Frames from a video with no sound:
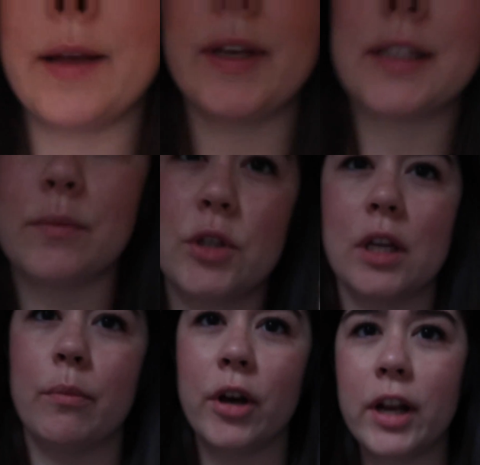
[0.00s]
I made some
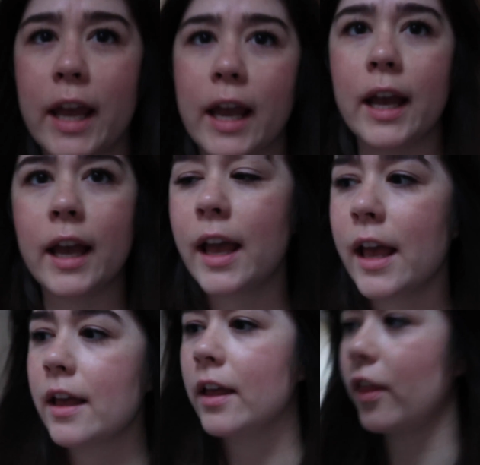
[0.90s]
chia pudding
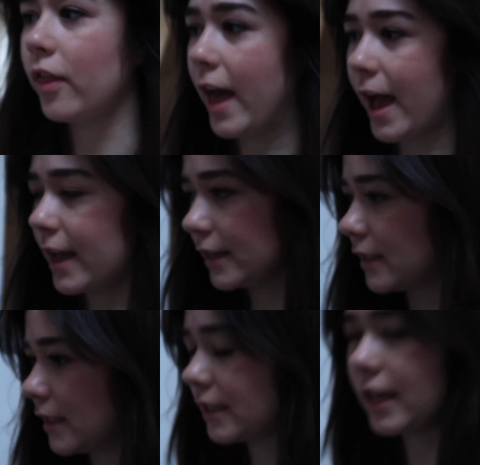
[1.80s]

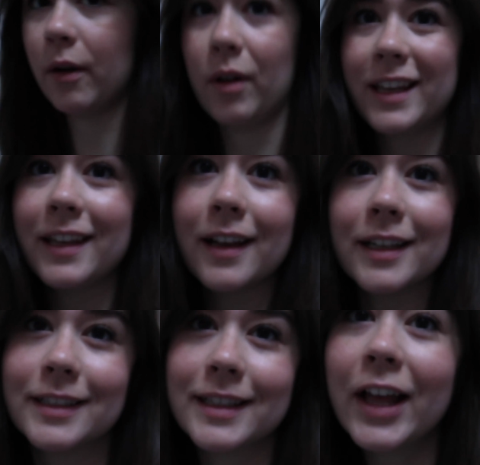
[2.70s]
that I wanna eat
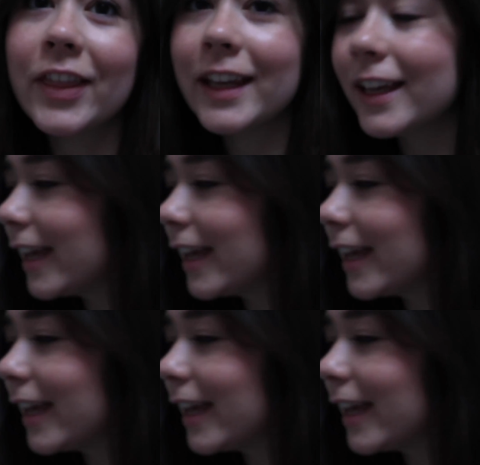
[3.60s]
because it's healthy.